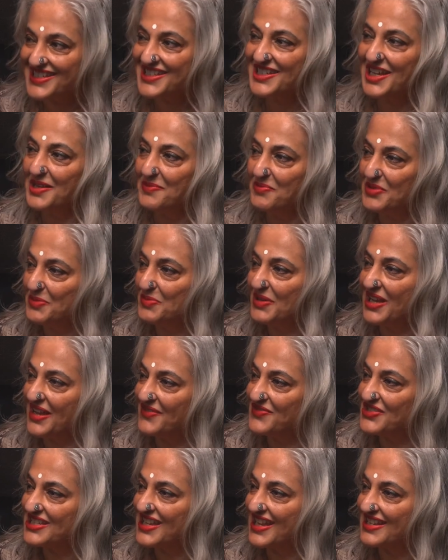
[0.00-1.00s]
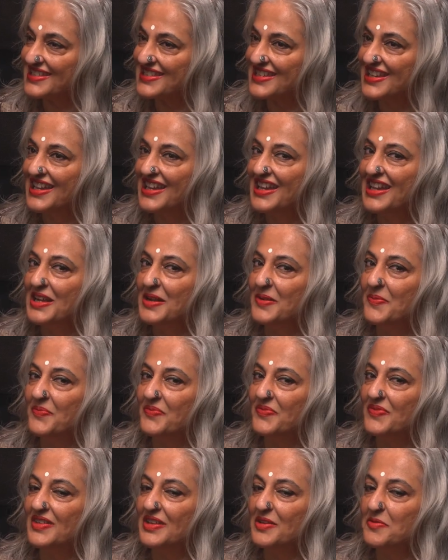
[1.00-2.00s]
time people have sex,
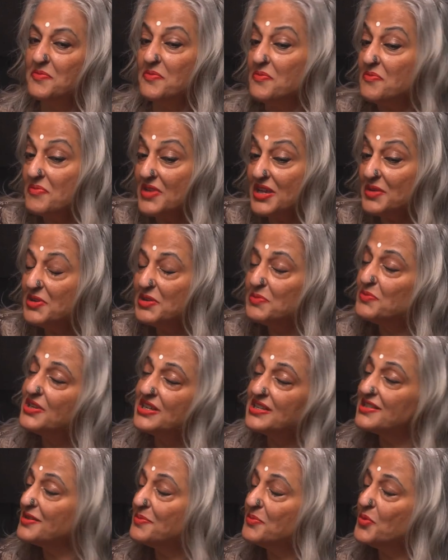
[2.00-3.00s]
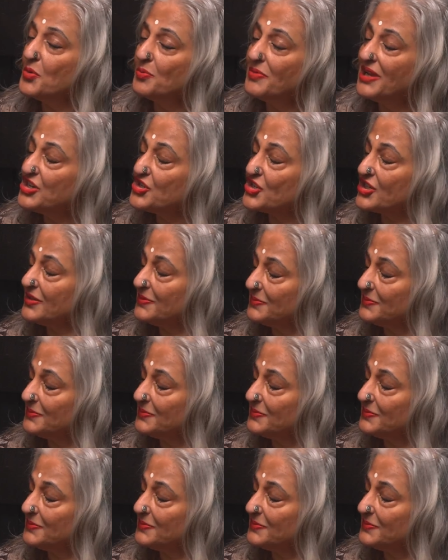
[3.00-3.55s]
maybe it brings them more pleasure.